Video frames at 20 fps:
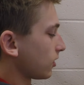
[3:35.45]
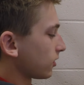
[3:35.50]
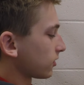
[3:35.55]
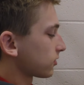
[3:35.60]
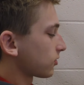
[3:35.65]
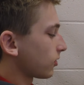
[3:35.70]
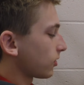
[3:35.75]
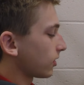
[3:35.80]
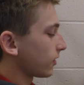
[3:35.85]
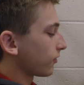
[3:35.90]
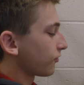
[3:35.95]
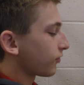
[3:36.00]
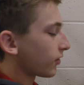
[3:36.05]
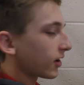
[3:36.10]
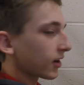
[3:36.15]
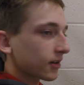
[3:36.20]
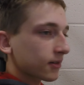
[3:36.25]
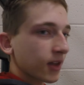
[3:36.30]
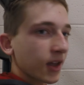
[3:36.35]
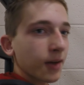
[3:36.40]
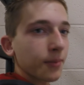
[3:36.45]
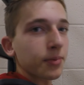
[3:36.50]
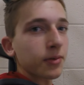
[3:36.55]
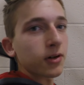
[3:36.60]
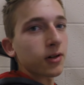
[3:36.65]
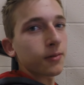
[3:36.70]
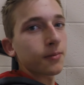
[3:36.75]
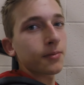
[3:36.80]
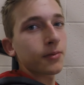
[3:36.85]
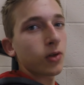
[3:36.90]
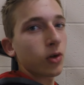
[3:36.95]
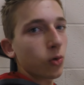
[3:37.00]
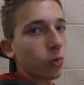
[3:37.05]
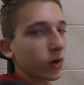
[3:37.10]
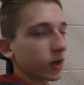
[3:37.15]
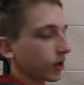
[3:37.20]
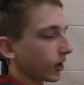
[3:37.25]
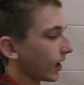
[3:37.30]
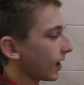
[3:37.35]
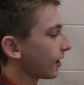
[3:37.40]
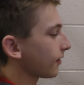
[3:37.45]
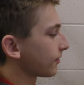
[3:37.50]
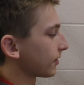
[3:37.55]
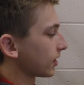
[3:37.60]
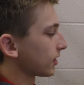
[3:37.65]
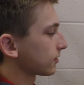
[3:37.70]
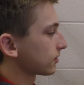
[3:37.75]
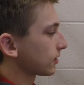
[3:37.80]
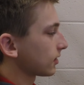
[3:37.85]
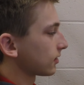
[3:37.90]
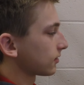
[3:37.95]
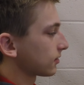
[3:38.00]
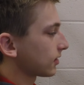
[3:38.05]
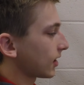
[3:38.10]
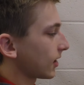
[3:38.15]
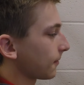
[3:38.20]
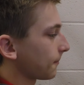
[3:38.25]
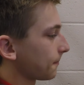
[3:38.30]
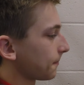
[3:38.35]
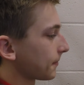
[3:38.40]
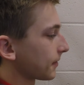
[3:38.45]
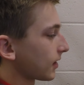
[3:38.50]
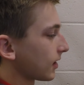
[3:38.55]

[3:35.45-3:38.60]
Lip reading: So for an example, when you have this, is that